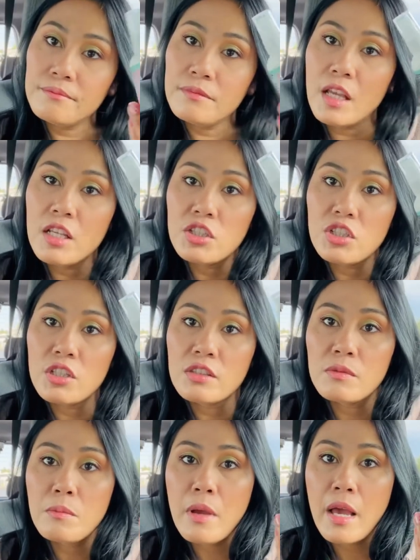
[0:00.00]
it's
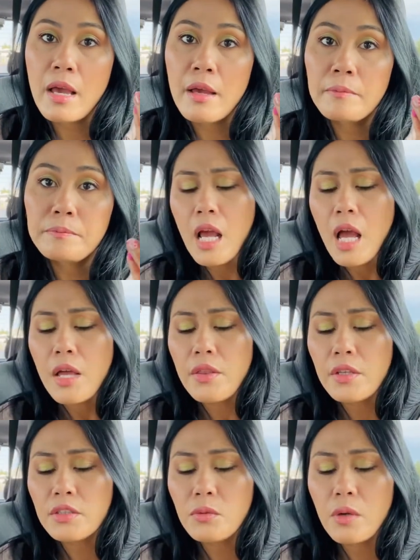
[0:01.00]
just meh.
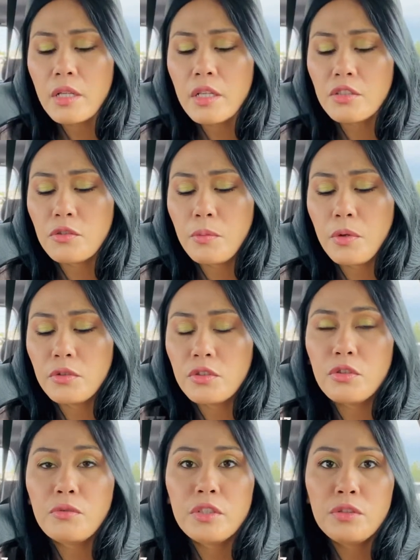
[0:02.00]
This one is supposed
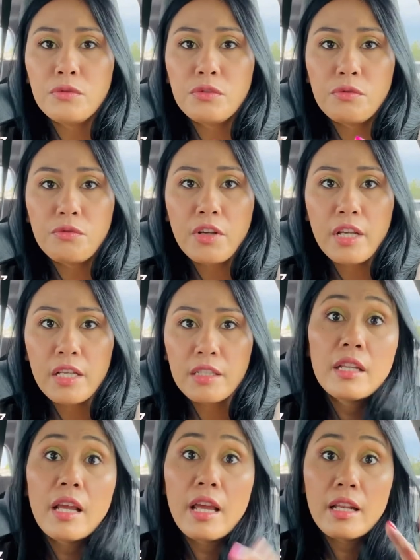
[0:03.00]
to reduce
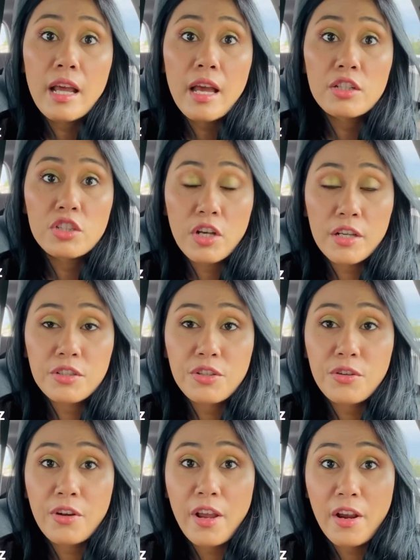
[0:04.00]
frizz and add shine to
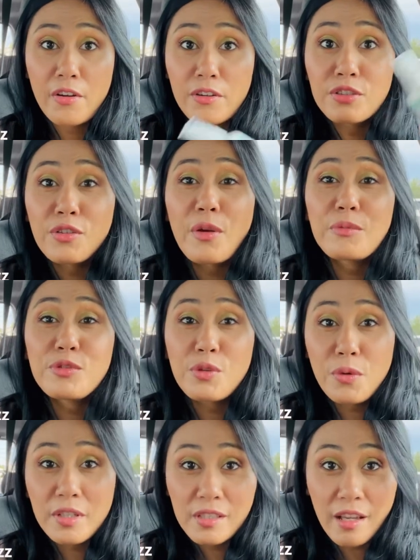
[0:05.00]
your hair. So I'm so
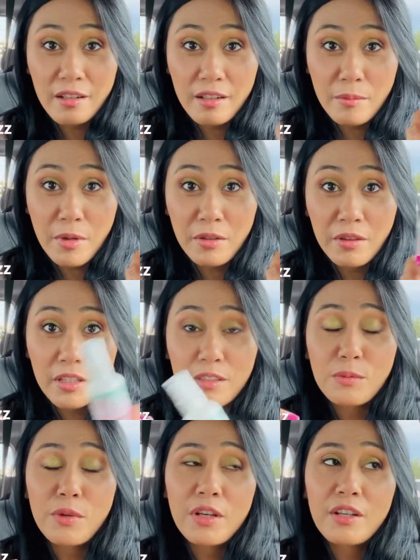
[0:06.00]
excited about this
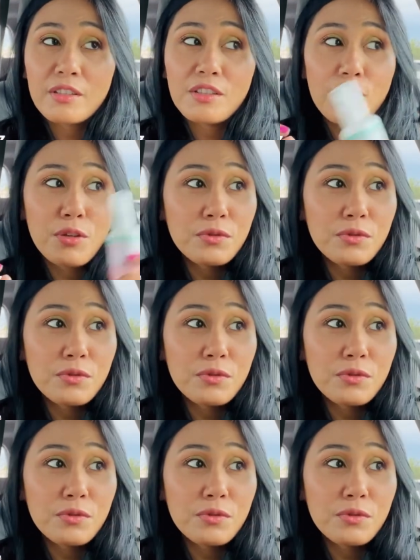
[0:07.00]
because, you know,